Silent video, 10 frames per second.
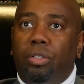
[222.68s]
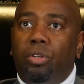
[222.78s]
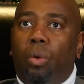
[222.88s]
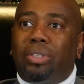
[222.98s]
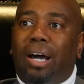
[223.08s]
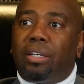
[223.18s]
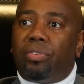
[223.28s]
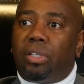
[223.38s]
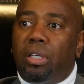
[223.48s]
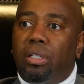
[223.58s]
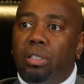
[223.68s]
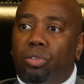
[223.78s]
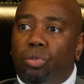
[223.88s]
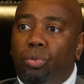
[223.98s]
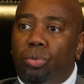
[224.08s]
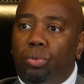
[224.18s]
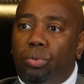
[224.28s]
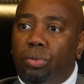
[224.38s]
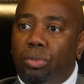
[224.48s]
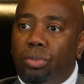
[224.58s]
without even getting
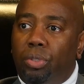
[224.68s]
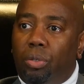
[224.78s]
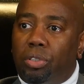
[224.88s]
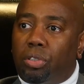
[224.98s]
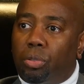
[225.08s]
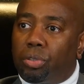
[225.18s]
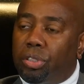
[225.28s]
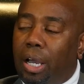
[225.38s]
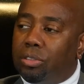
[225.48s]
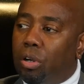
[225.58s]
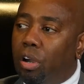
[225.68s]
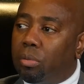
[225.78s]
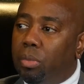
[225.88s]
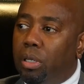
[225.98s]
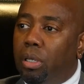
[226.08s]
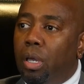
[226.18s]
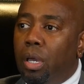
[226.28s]
into, the social science argument,